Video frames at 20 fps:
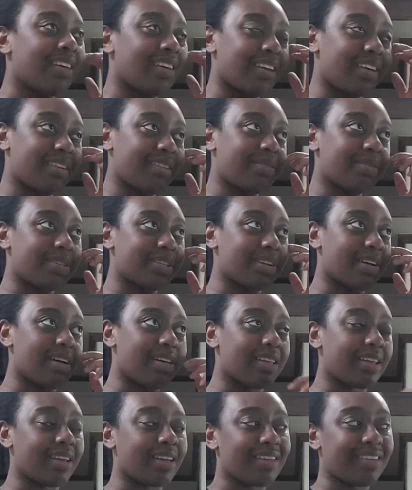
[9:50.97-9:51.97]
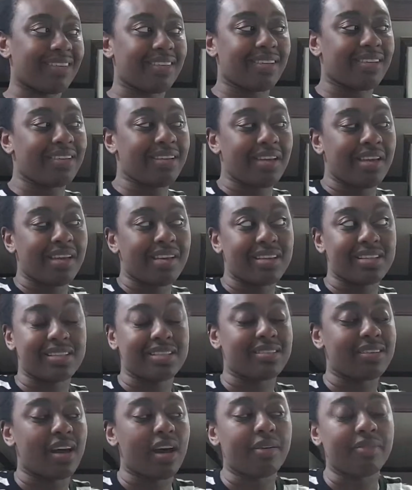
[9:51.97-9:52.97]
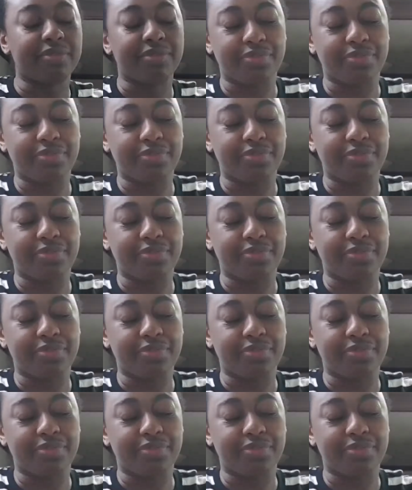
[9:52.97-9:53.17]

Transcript: I don't know what to call it, because it's not